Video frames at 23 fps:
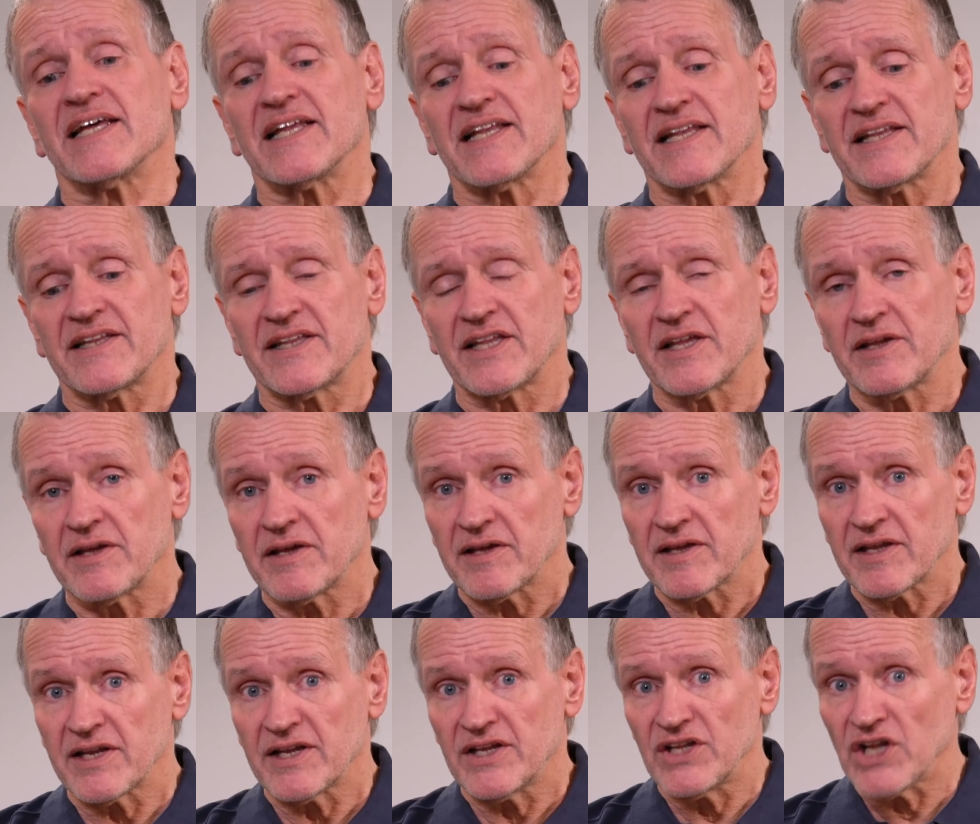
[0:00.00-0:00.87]

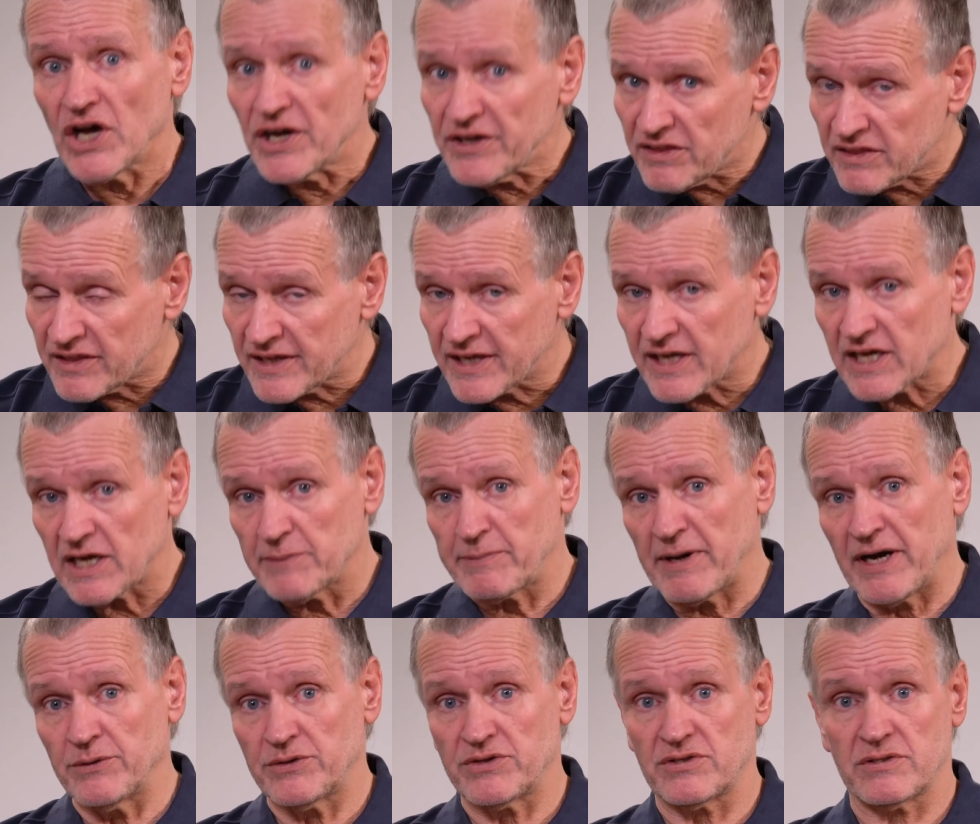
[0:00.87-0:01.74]
The nice thing
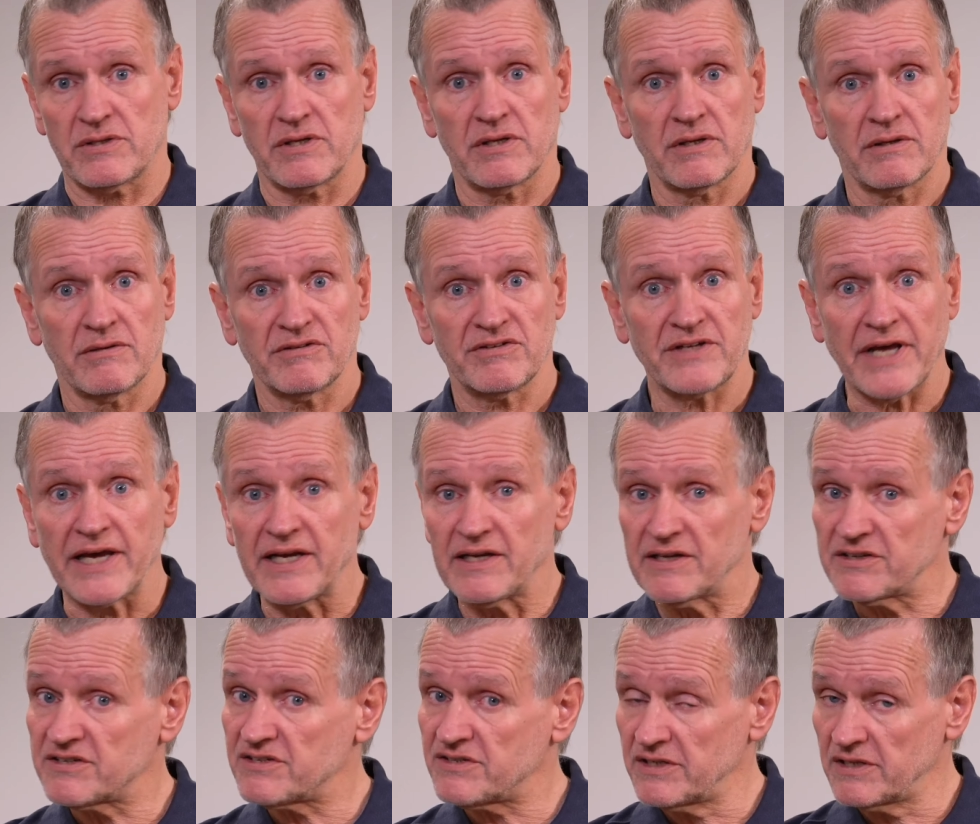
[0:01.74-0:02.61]
about
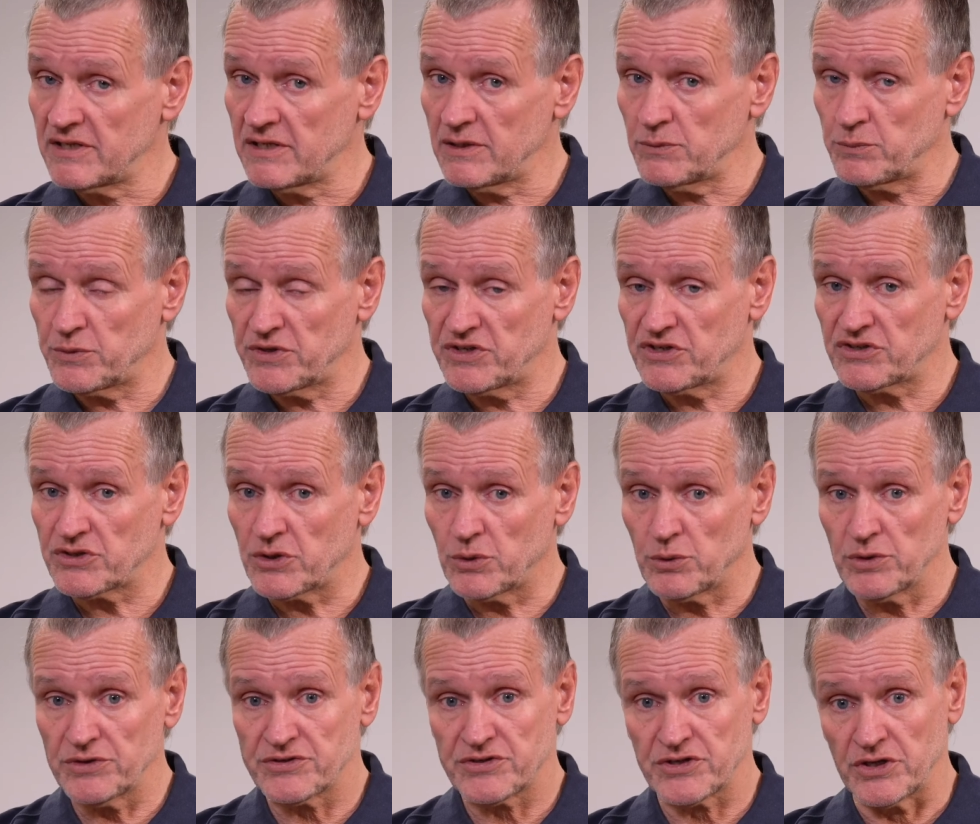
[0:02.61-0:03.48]
stainless steel, which is
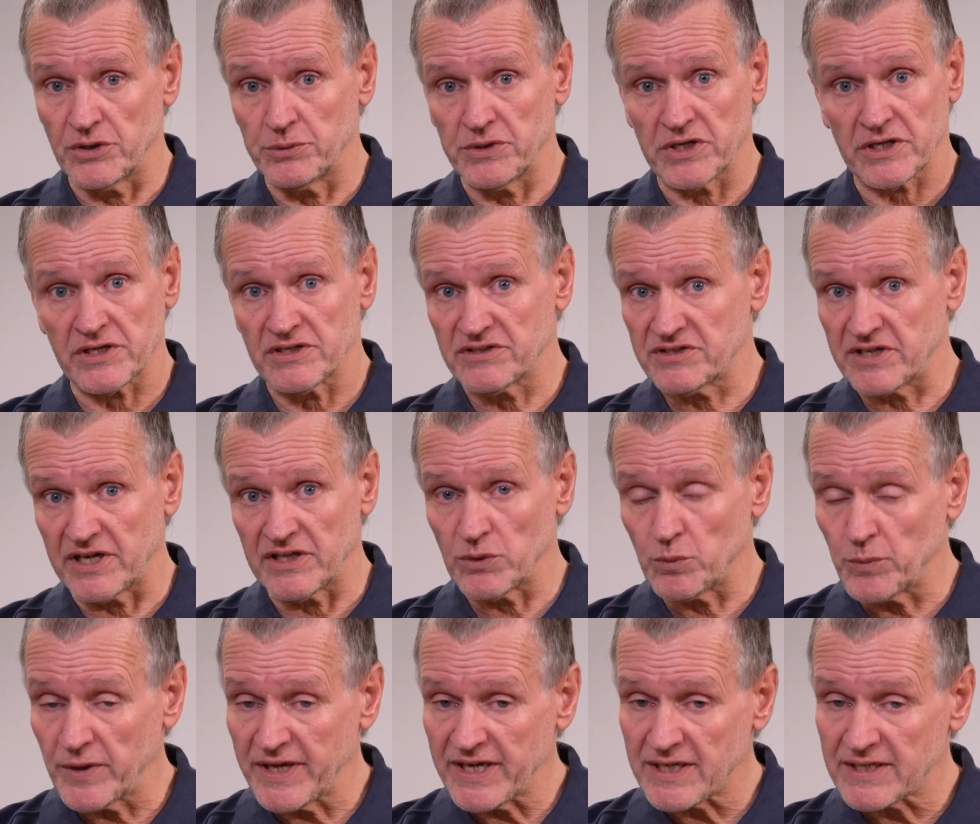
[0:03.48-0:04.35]
also, you can say, the
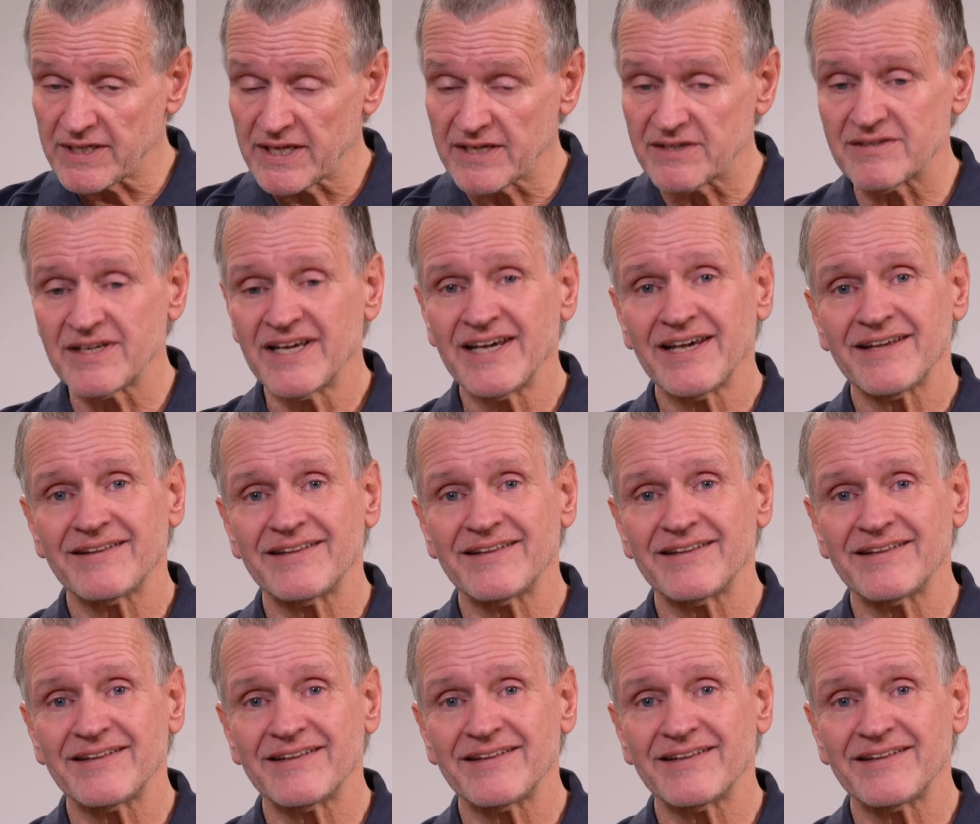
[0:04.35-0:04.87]
weakness,